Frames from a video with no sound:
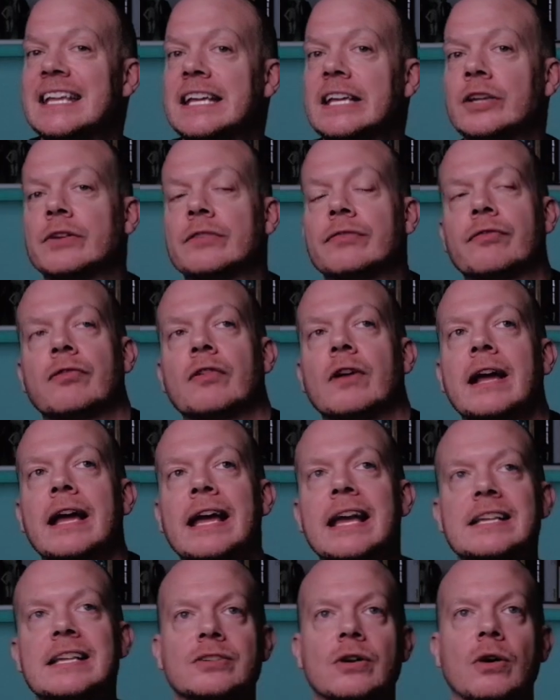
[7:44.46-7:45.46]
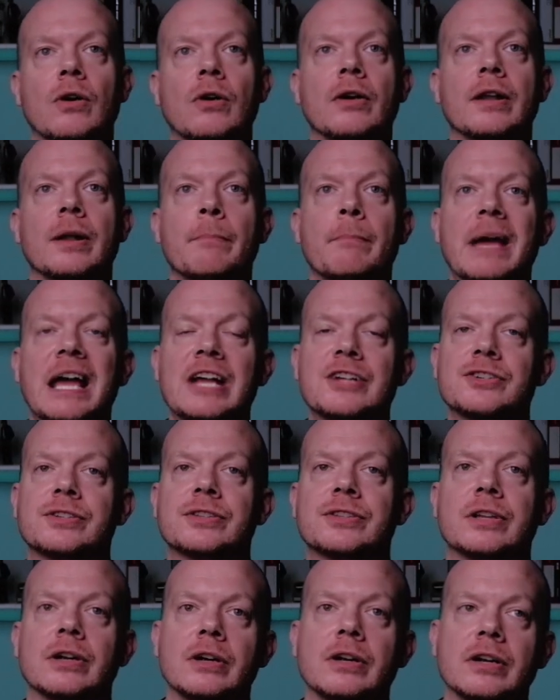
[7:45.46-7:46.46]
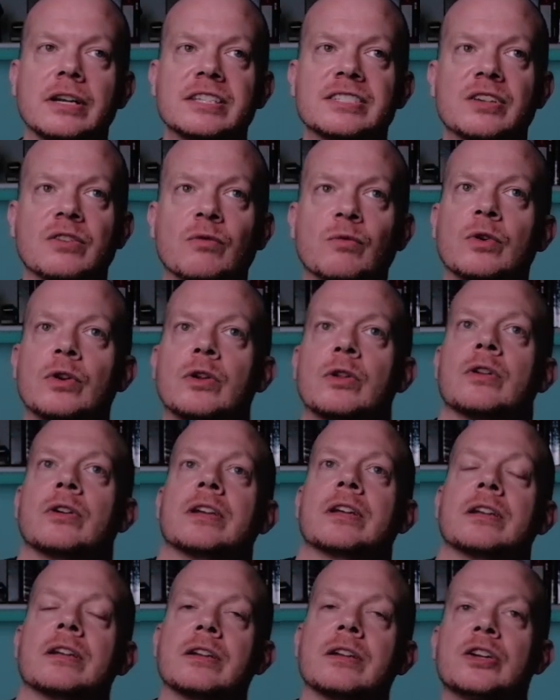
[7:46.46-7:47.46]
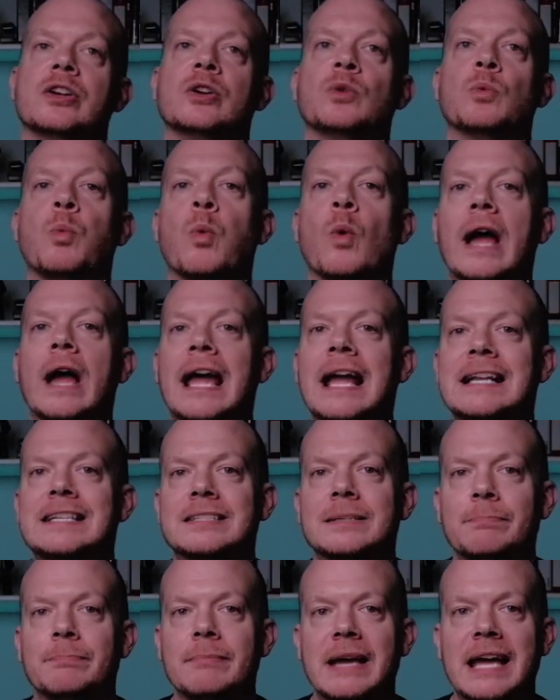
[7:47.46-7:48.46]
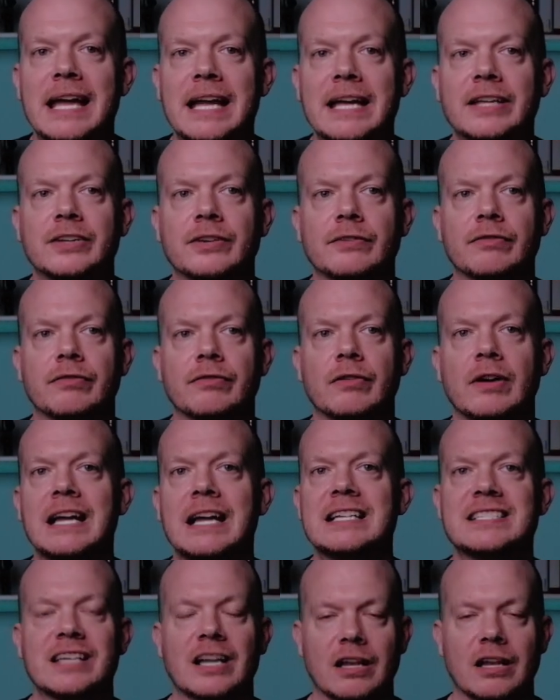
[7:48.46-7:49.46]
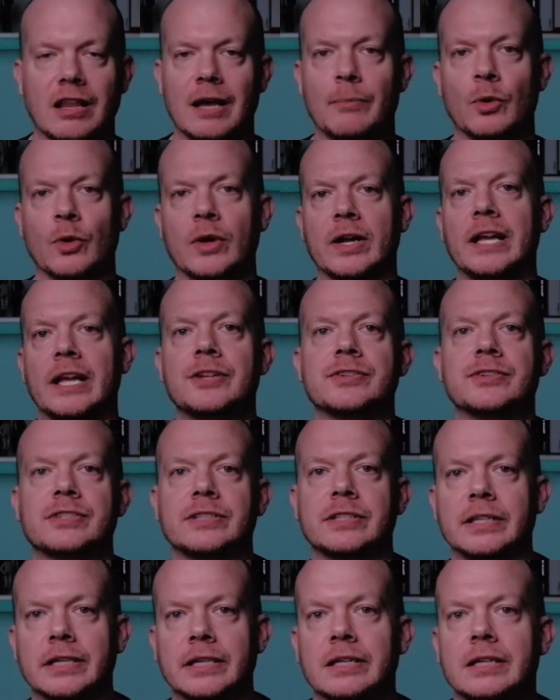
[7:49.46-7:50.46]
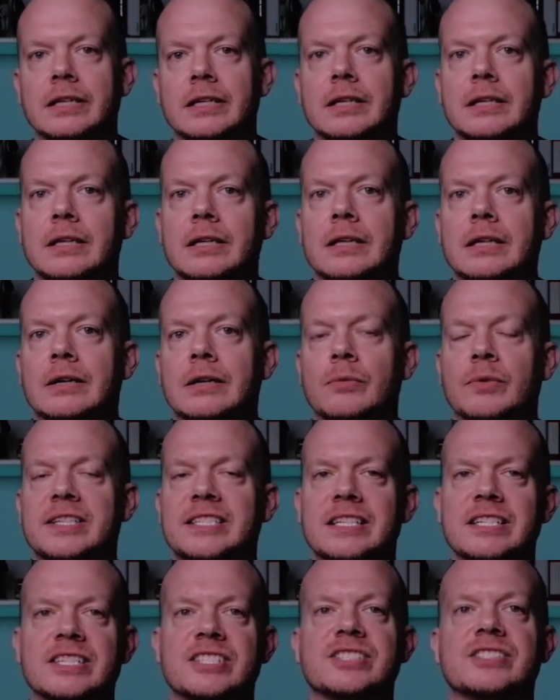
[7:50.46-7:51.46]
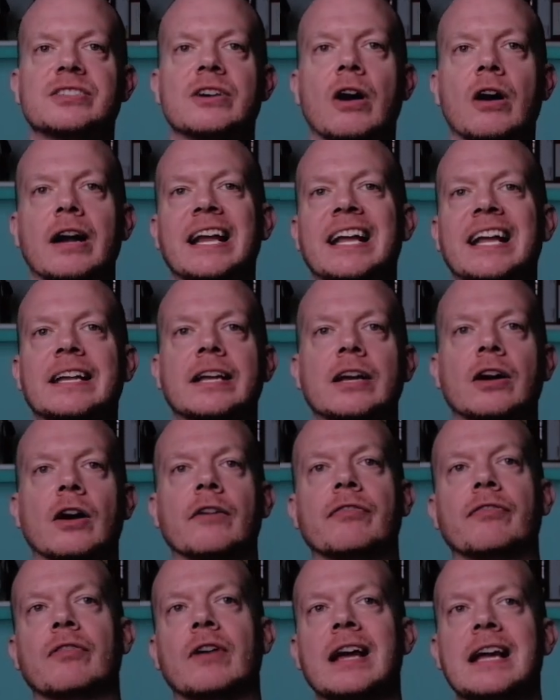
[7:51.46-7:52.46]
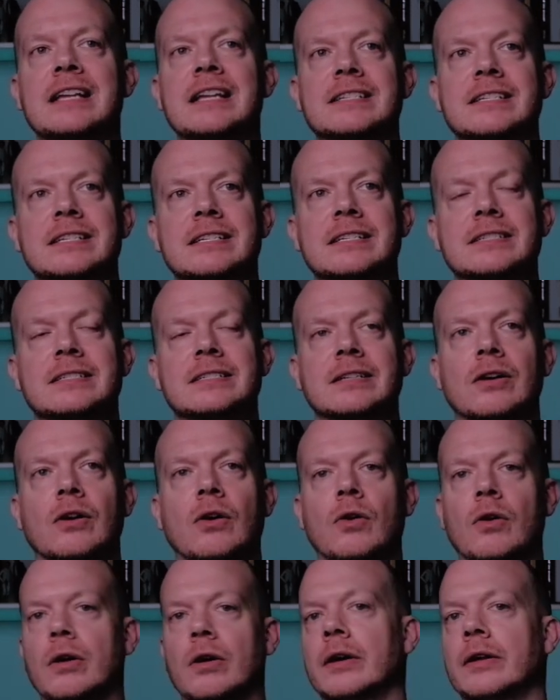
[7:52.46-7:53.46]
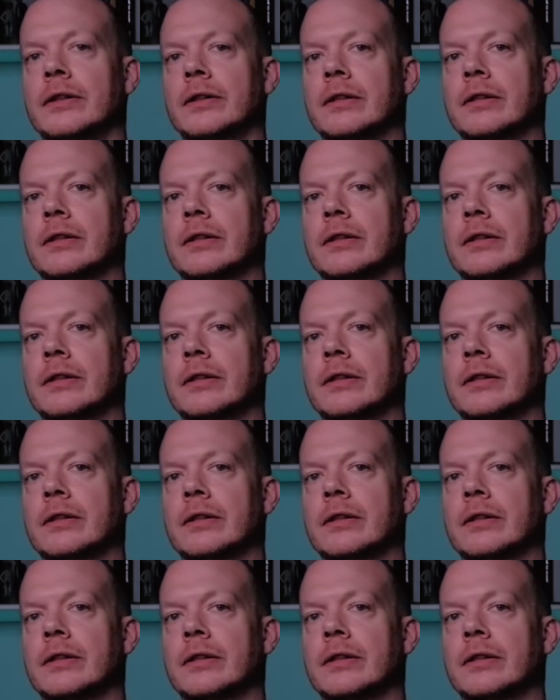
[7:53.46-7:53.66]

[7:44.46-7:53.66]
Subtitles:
your phrase on a major 3rd is a real good way to make your phrase sound a lot more interesting. We tend to start ending our phrases on